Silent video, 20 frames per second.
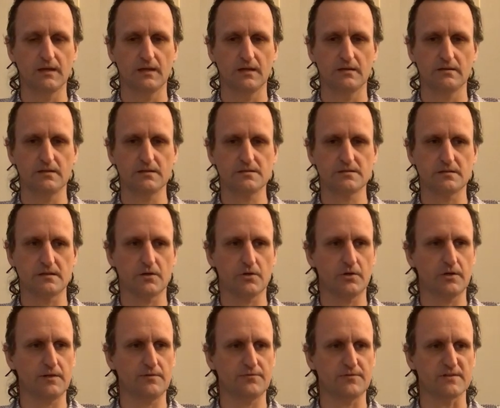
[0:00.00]
This
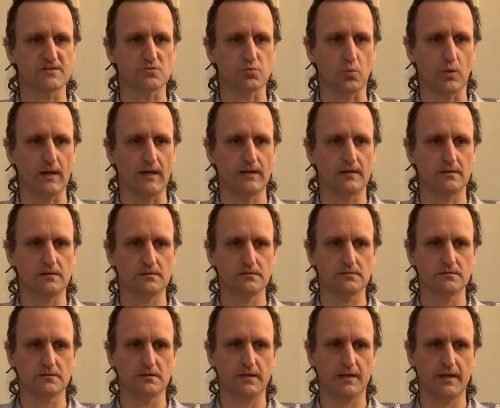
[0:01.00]
theory fits well
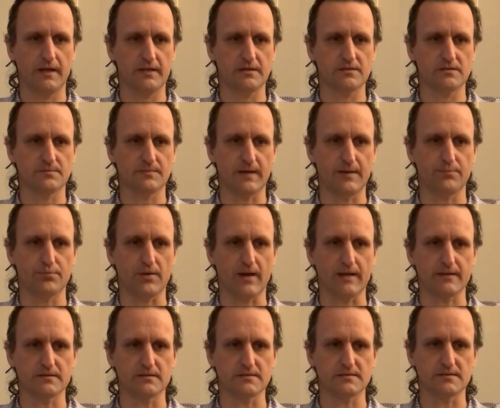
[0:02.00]
into my
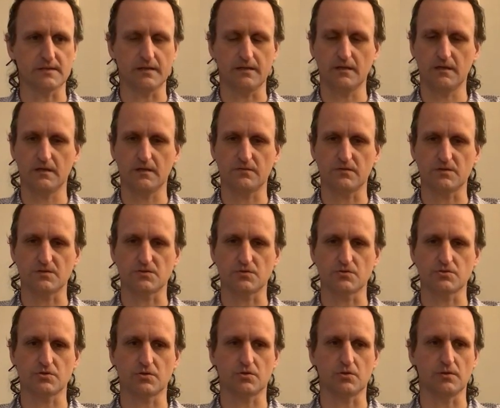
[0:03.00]
practice setting of the
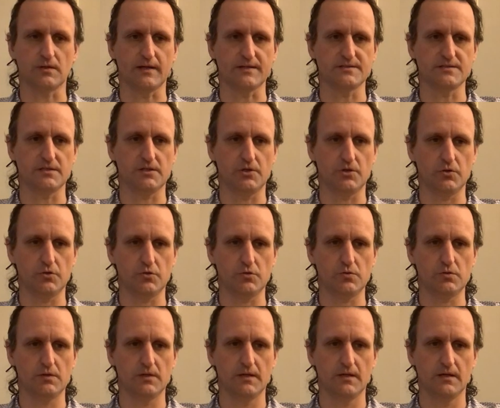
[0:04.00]
surgical ICU
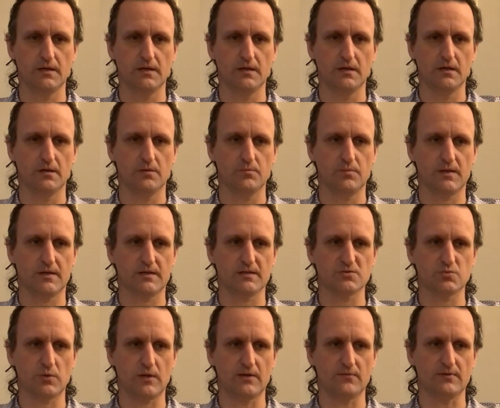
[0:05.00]
because
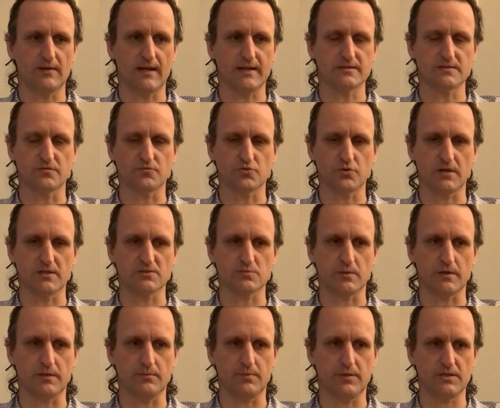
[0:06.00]
we have lots of
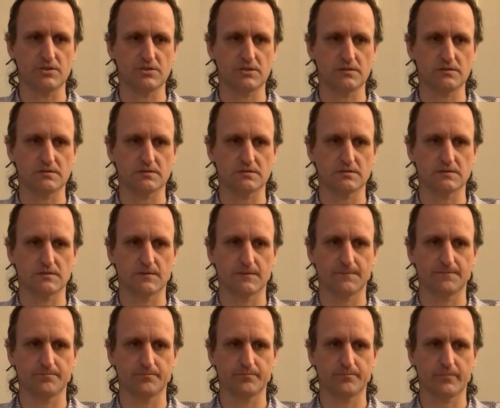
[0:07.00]
transplant patients.
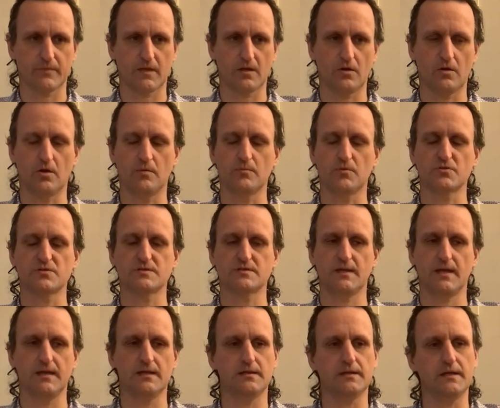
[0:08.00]
Almost
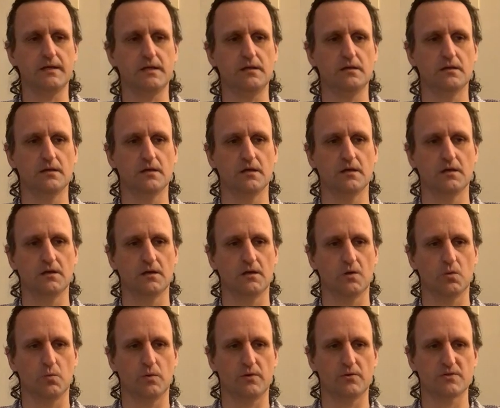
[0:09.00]
daily,
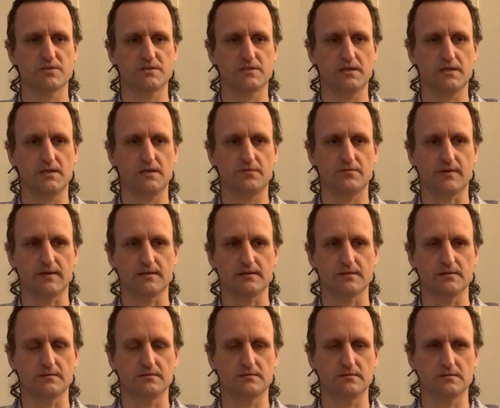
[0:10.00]
we receive a
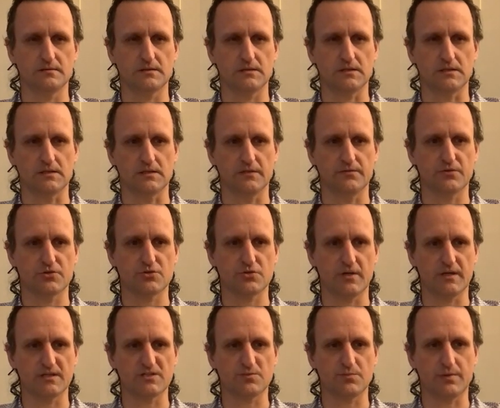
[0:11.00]
liver
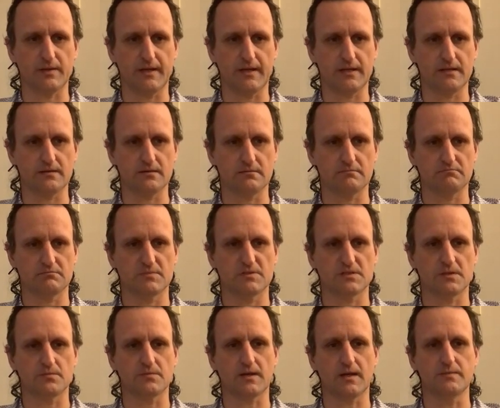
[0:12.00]
transplant,
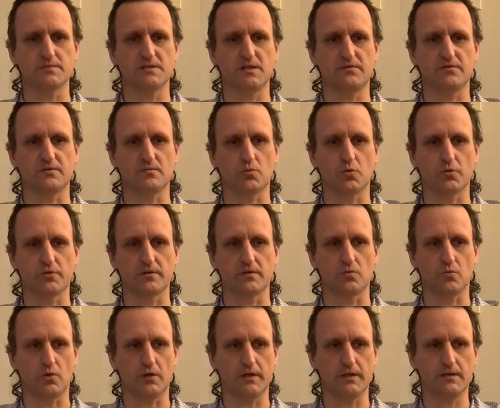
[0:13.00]
sometimes even more than
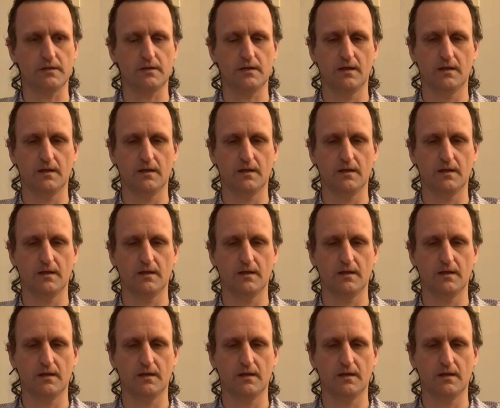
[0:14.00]
one.